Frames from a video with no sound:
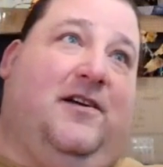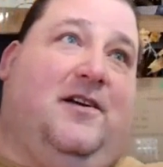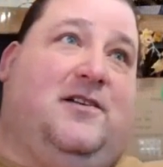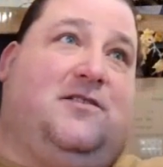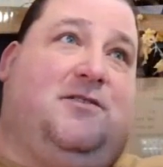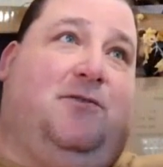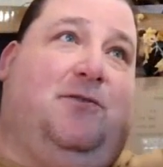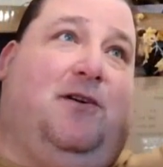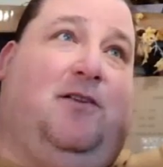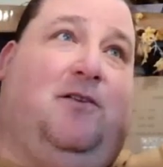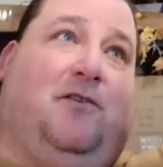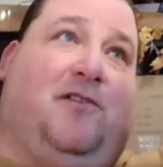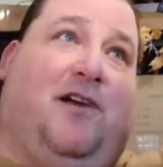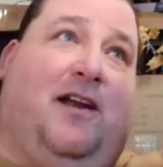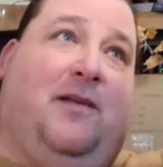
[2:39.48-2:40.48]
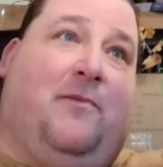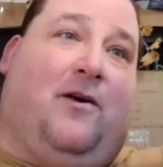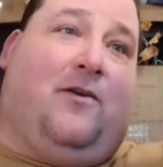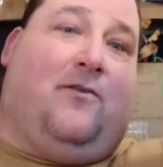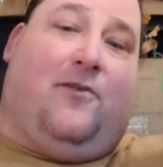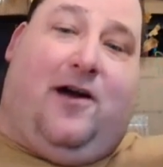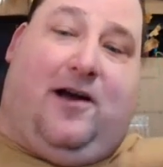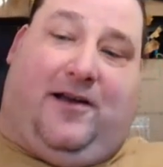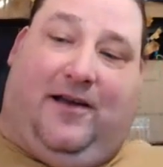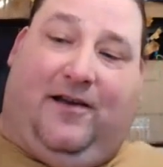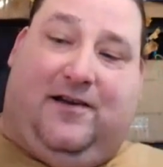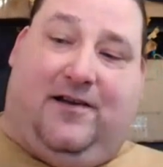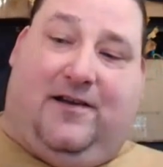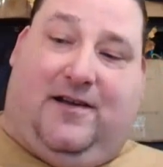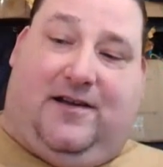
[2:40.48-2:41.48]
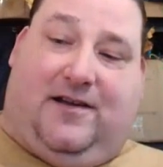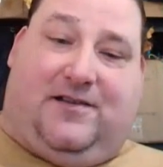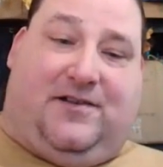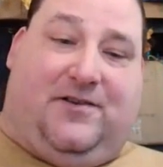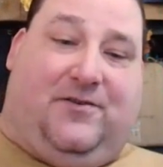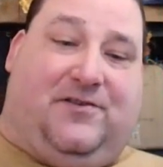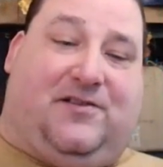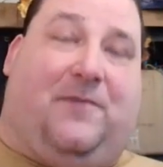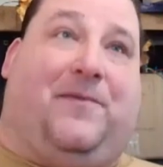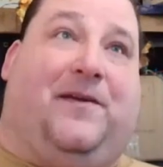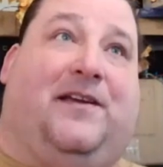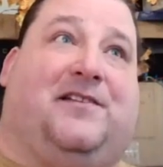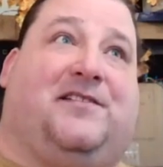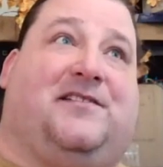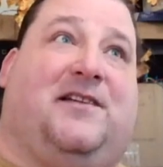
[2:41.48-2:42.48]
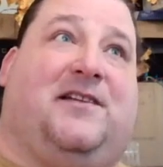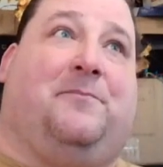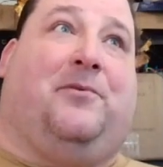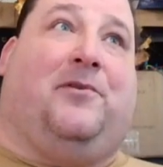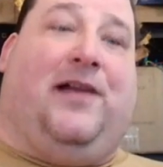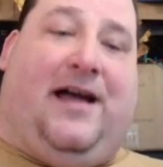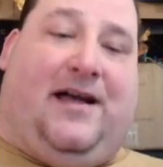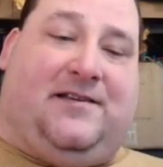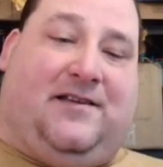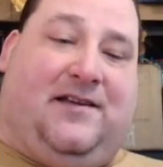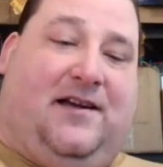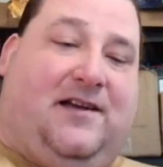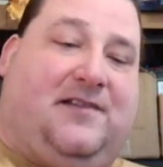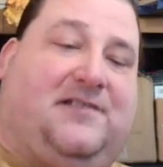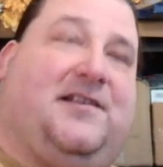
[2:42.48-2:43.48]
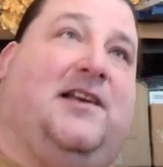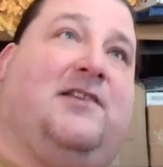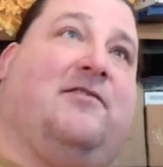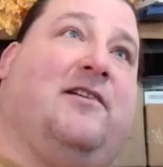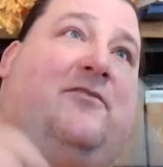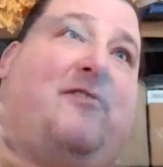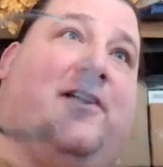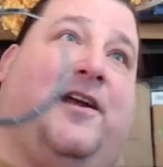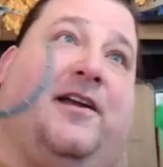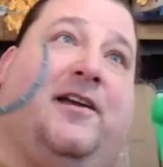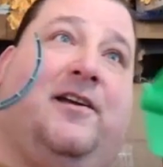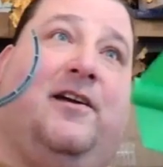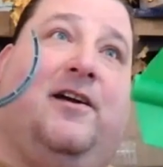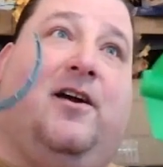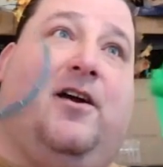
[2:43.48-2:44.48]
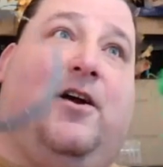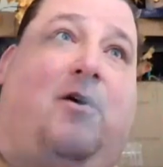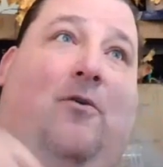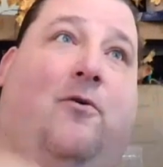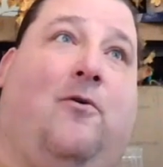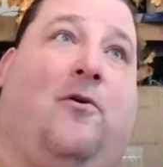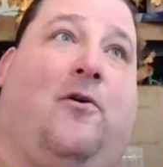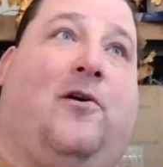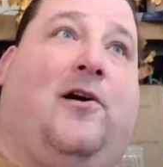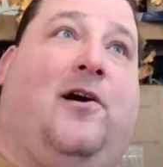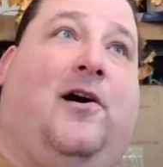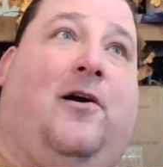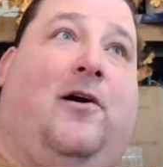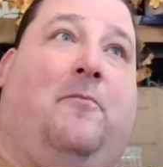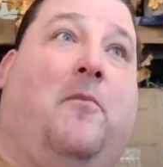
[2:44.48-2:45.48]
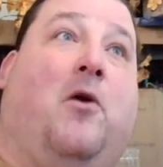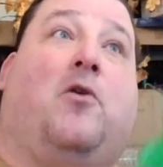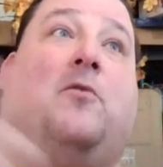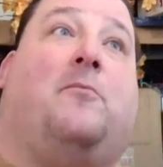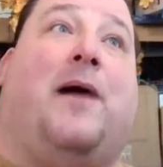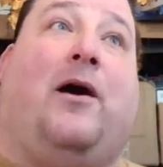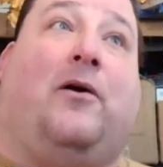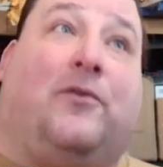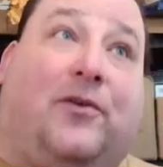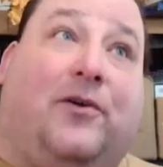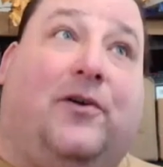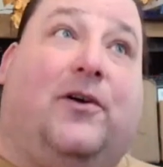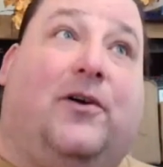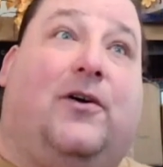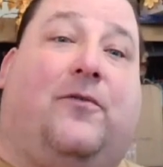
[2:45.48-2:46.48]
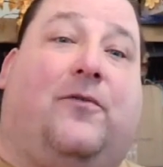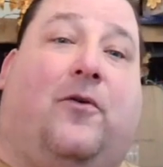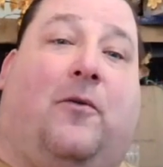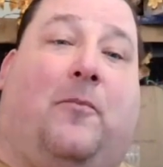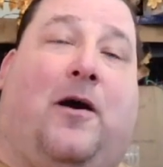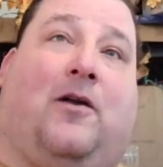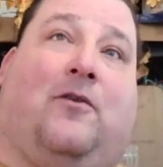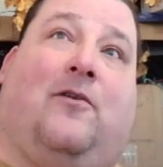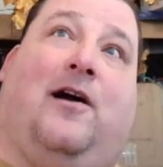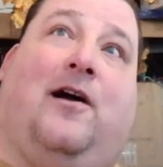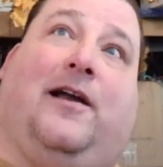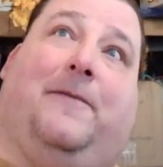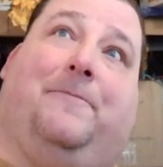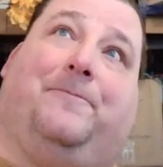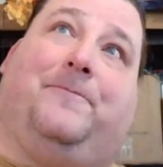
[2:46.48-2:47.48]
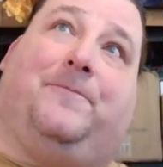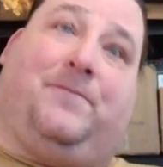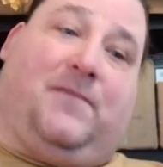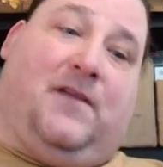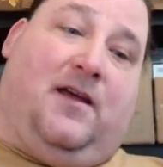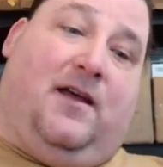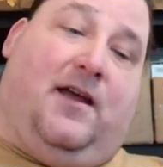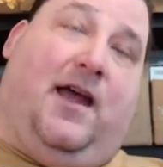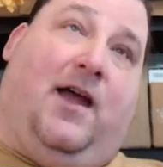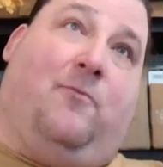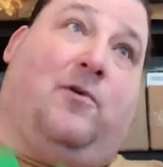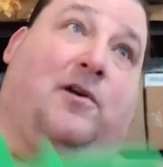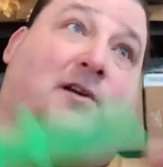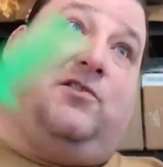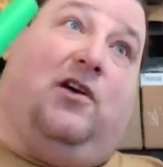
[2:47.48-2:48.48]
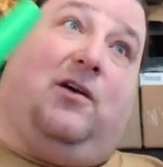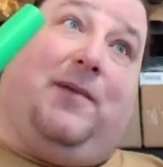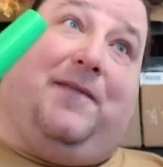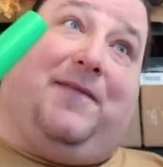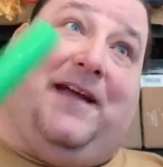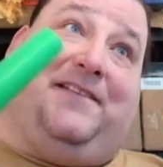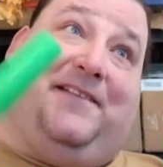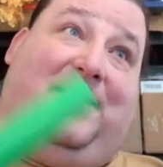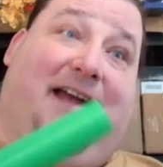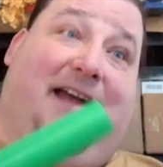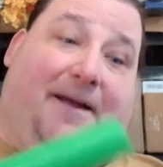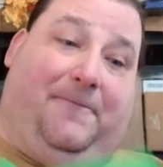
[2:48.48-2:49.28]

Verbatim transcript: to a little tiny model rocket to something as simple as a, a centering ring or a motor mount for a model rocket. And we're going to talk about that today.